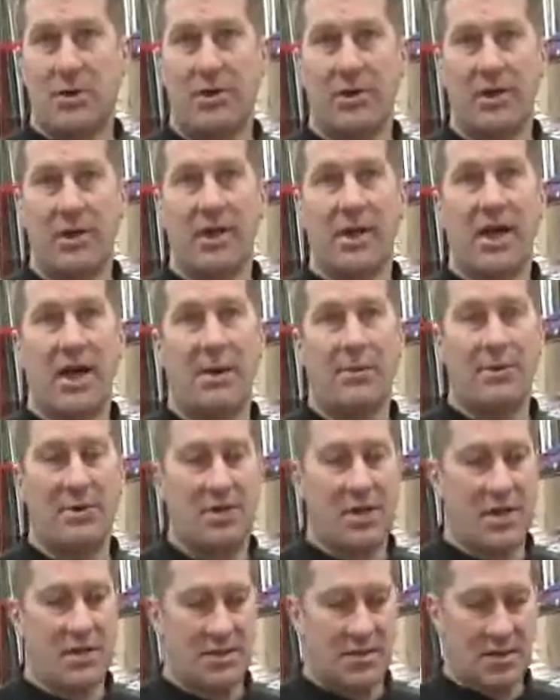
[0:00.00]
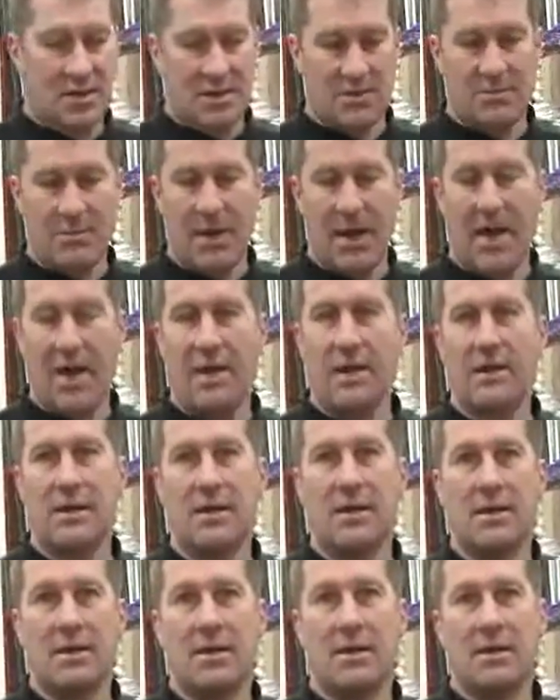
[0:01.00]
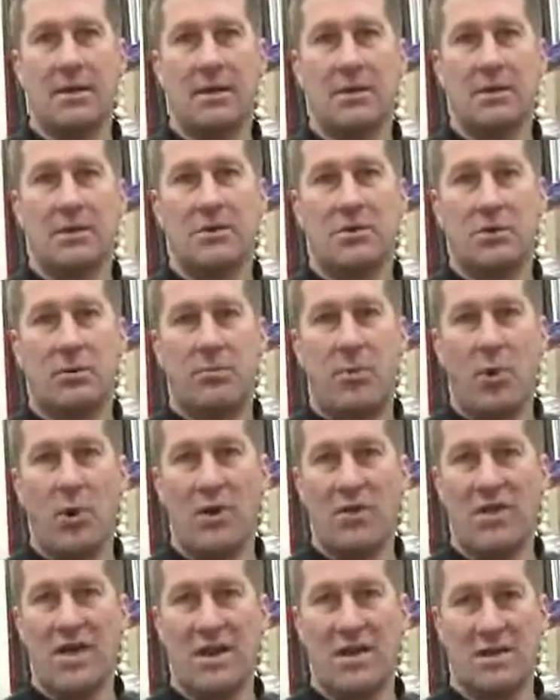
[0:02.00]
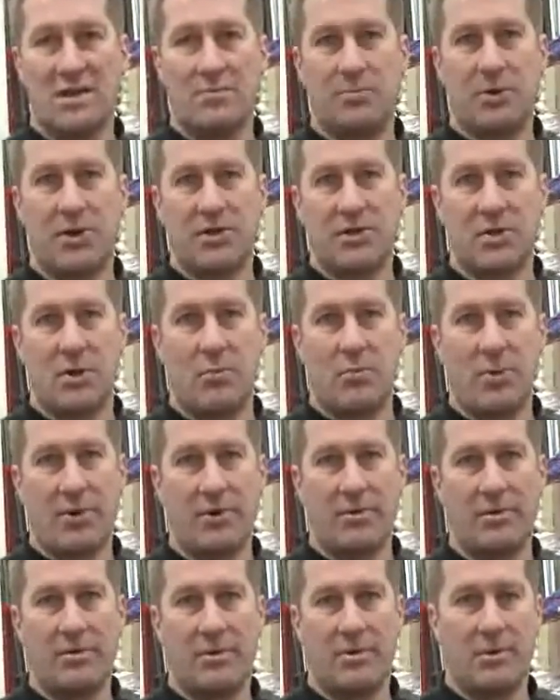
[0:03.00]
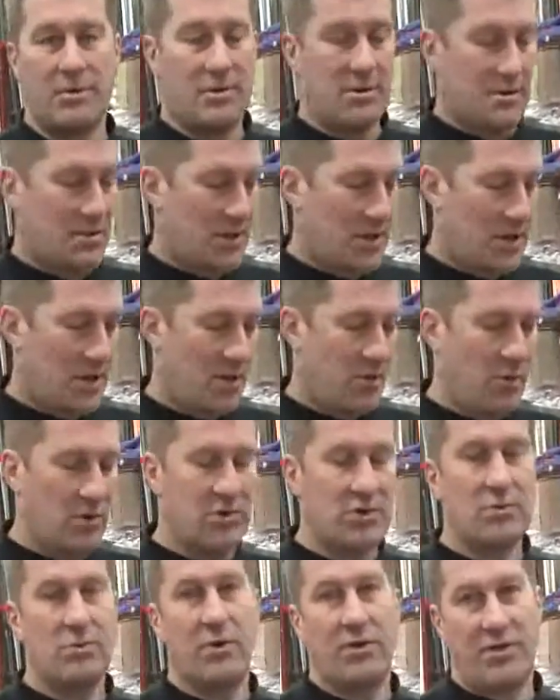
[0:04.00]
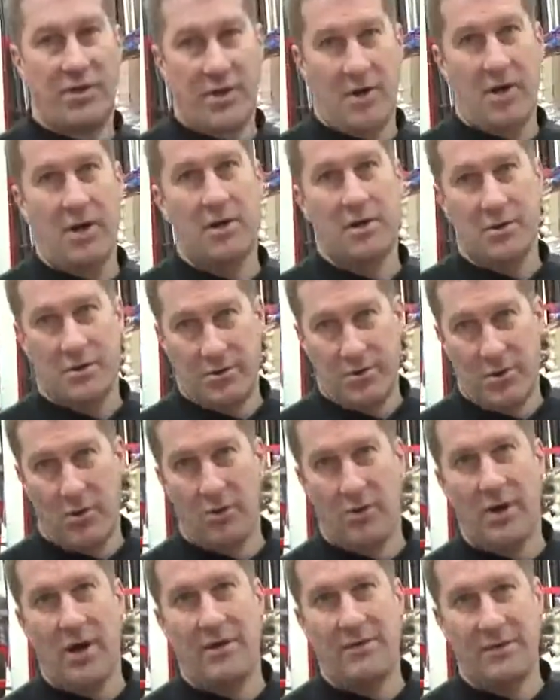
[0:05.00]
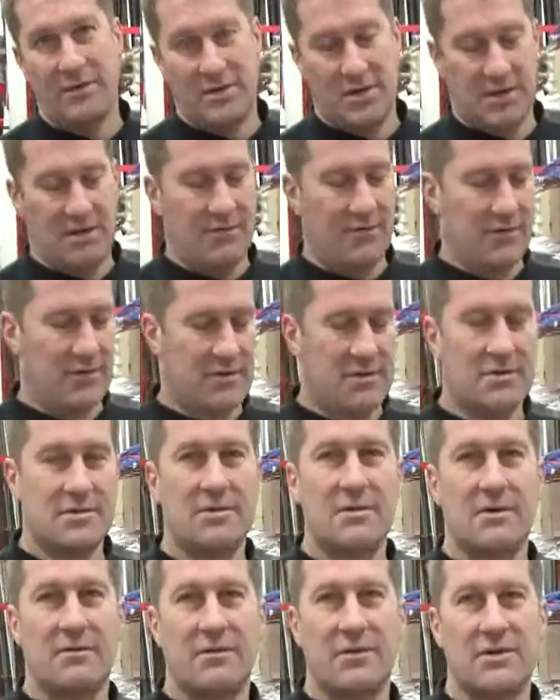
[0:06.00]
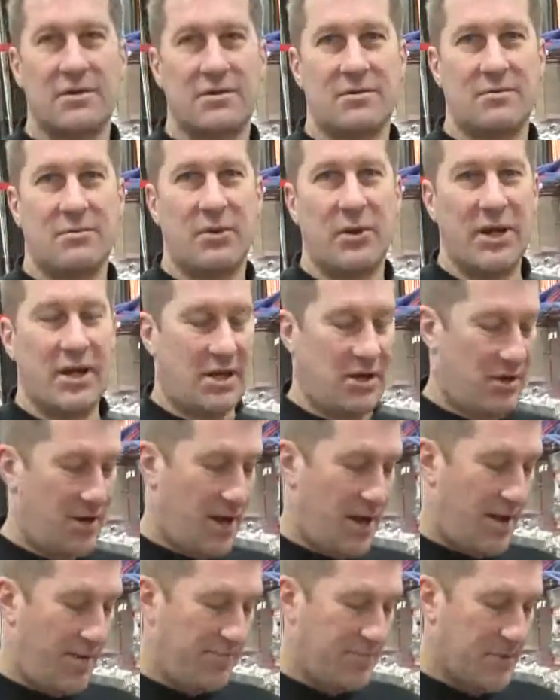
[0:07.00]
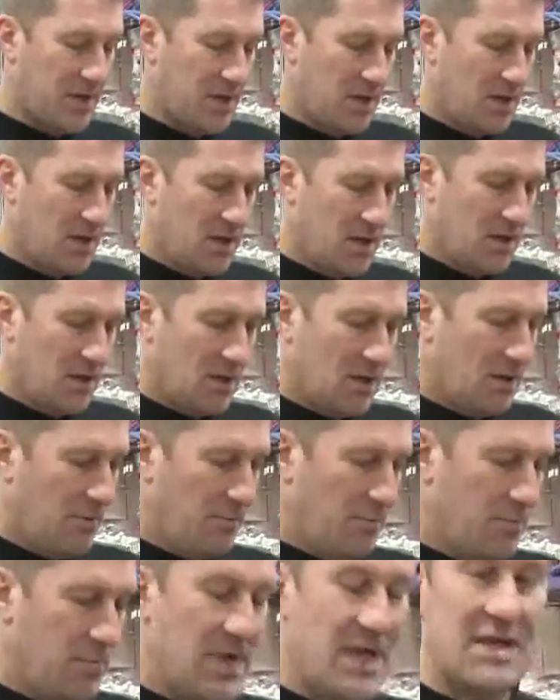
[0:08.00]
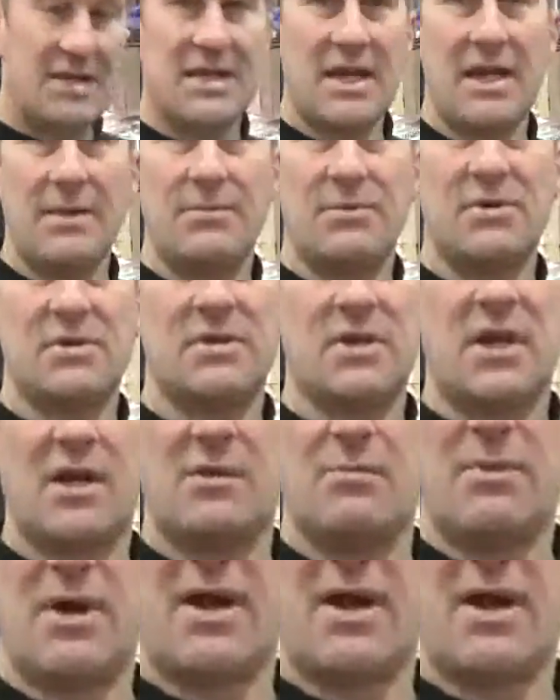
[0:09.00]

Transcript: or anything. Copper tends to expand to a point and then it splits open. Once you unthaw it, you'll know obviously if it's leaking or not. Heat tapes, they come